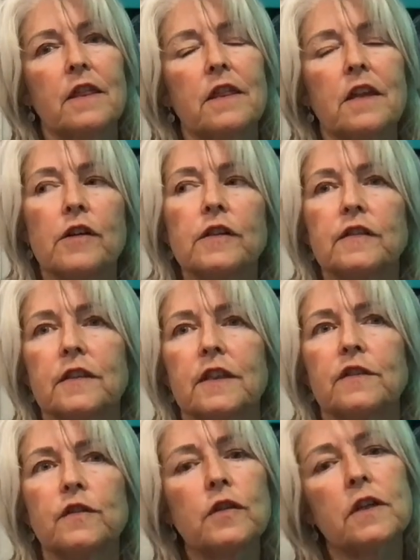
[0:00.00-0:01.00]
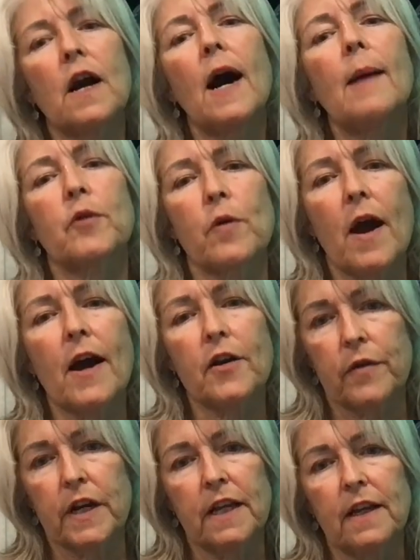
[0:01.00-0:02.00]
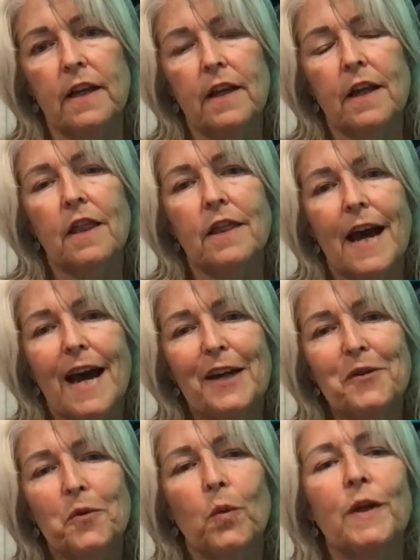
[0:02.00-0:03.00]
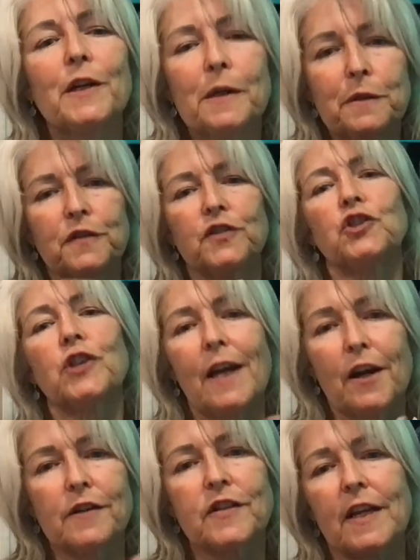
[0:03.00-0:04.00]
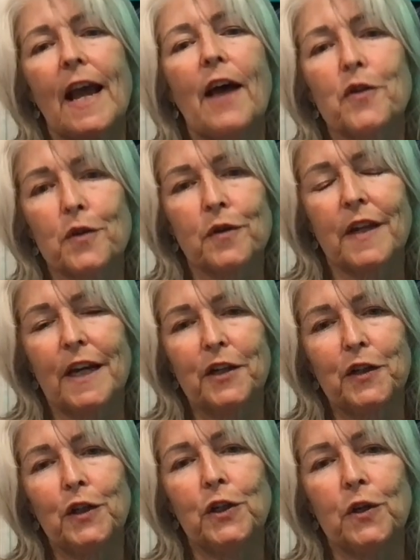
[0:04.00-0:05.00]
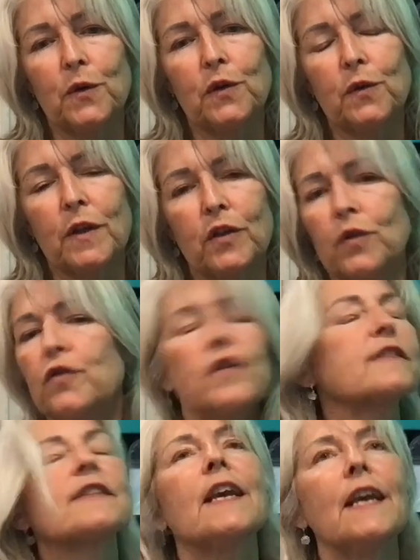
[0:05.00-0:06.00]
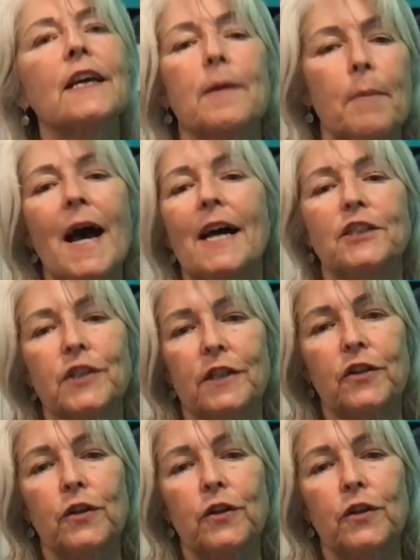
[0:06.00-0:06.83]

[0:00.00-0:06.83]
there's a certain camaraderie that widows share together that you just can't imagine.